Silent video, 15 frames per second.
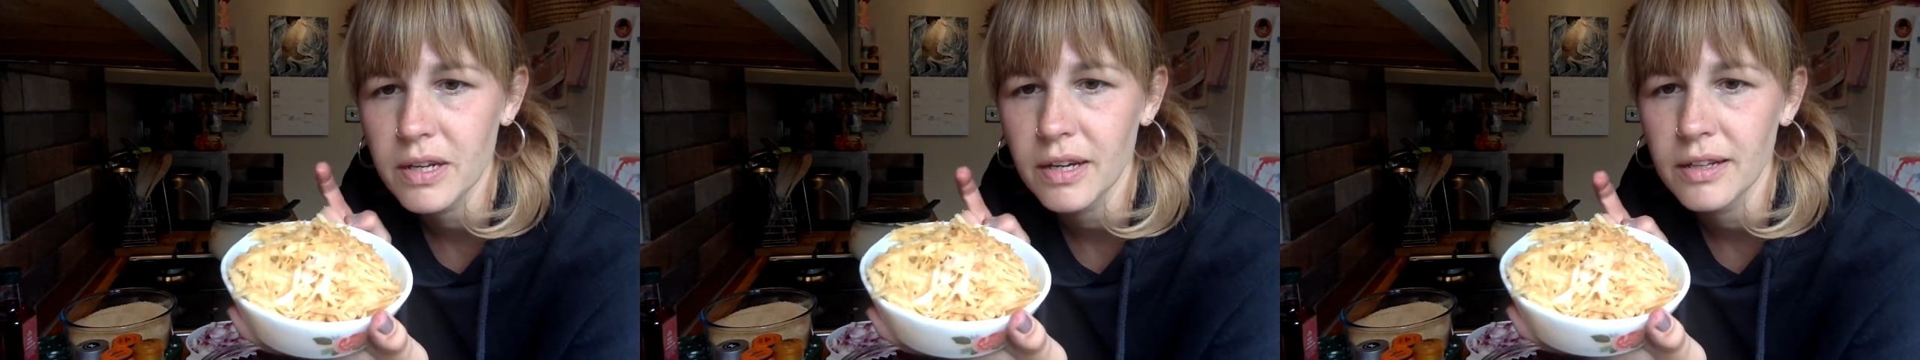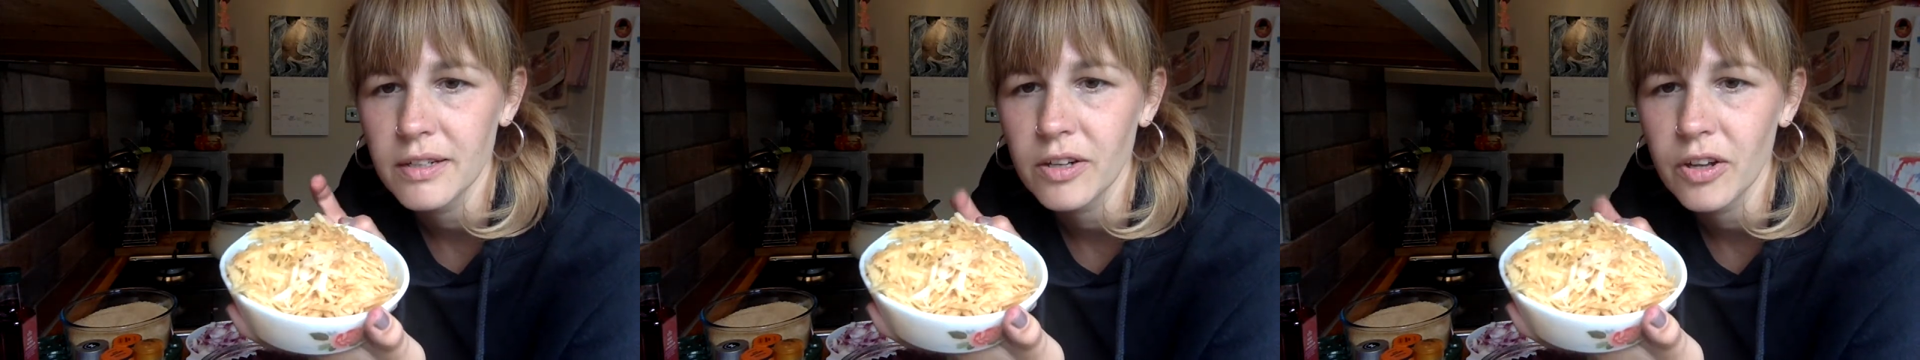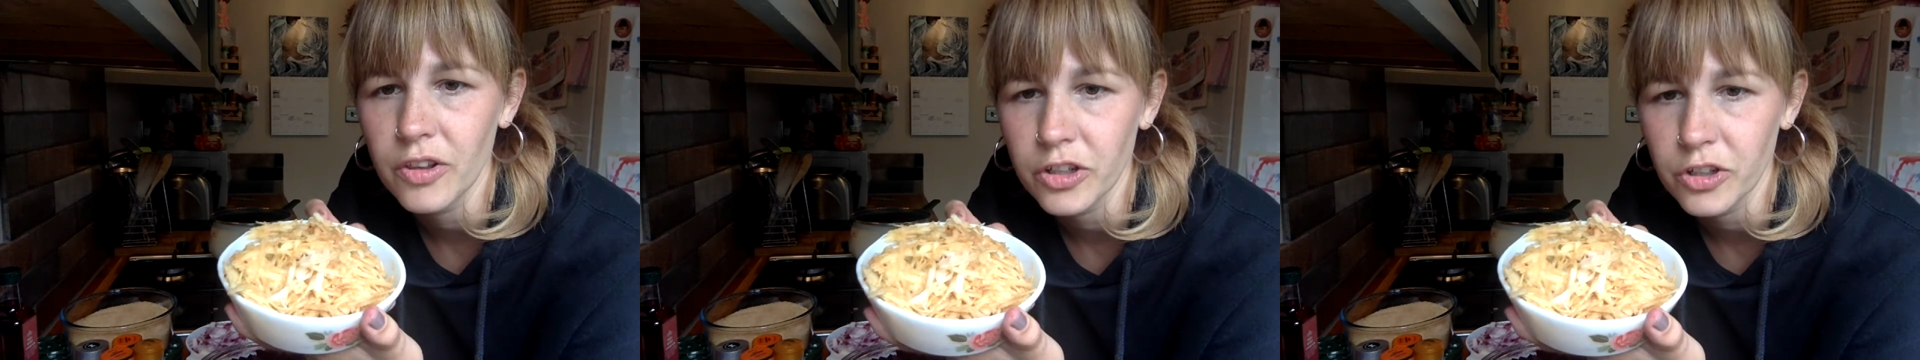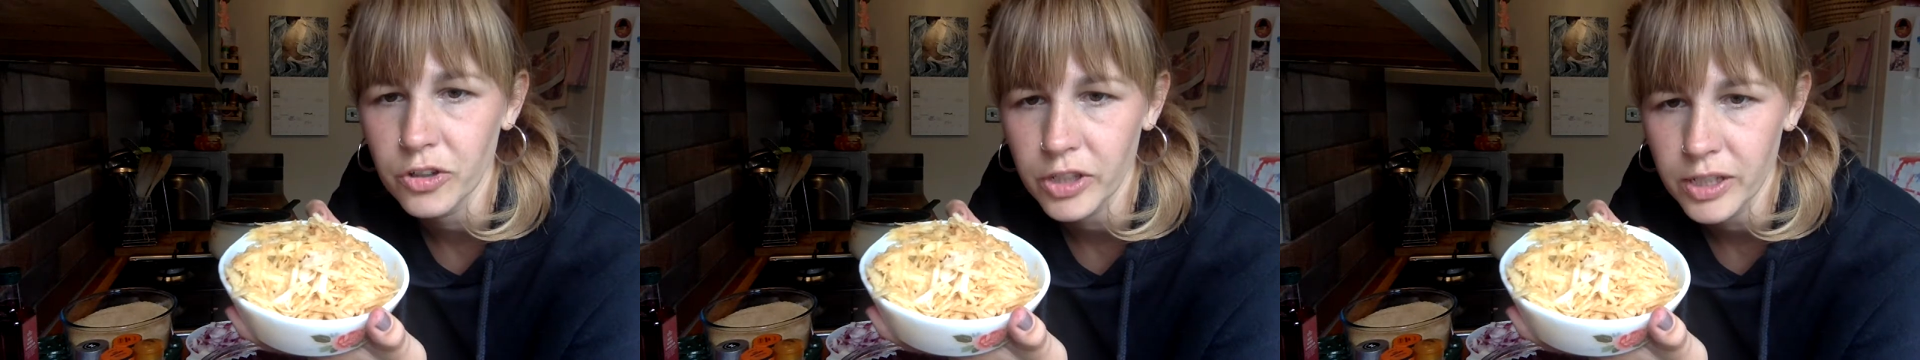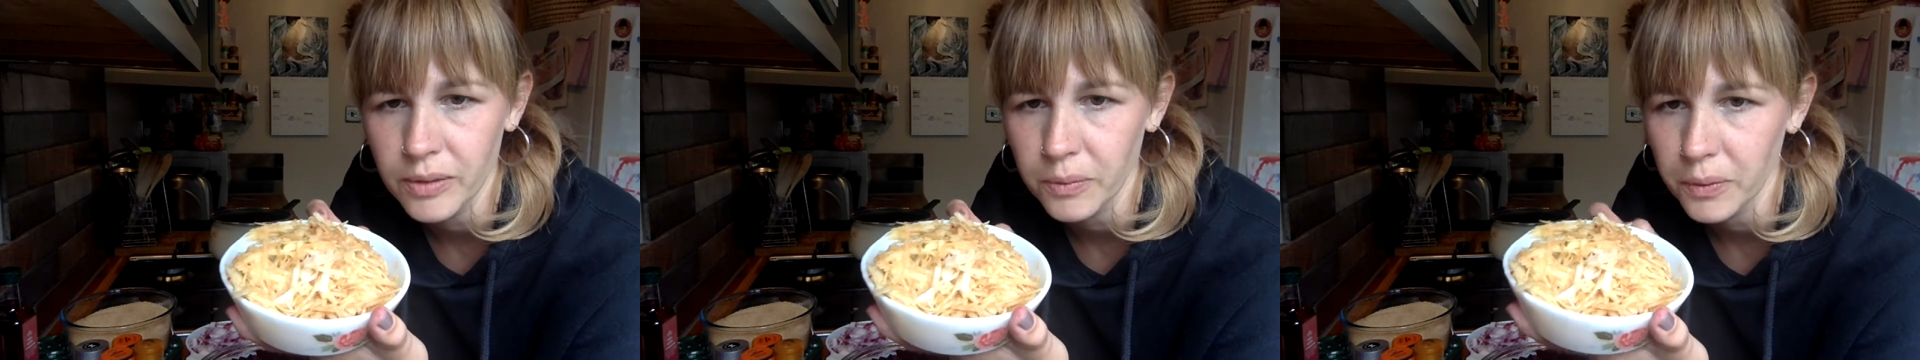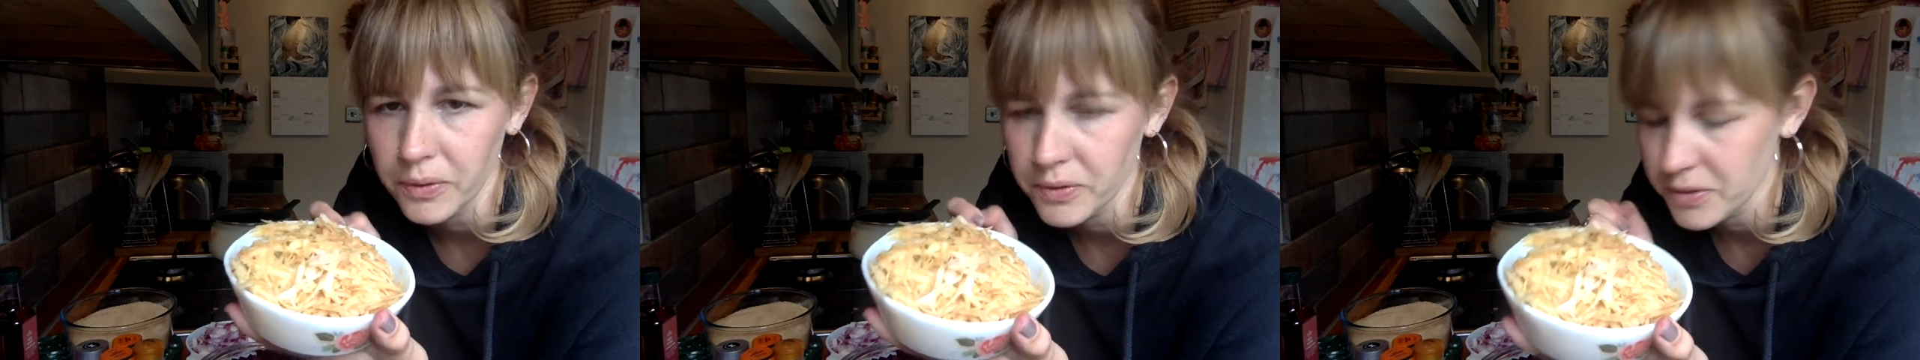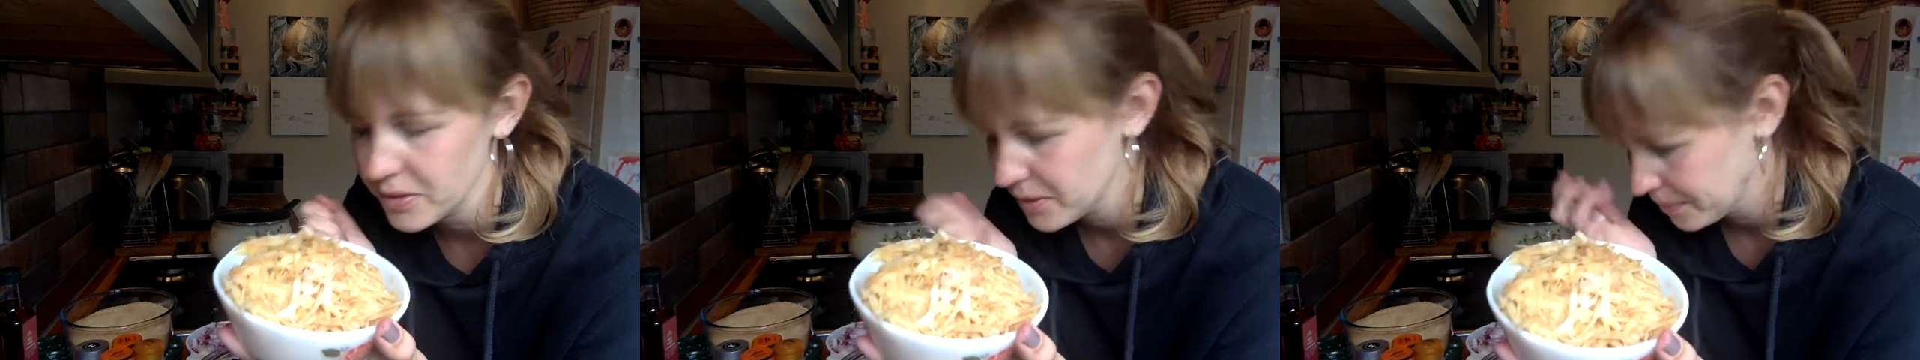and not the cooking ones.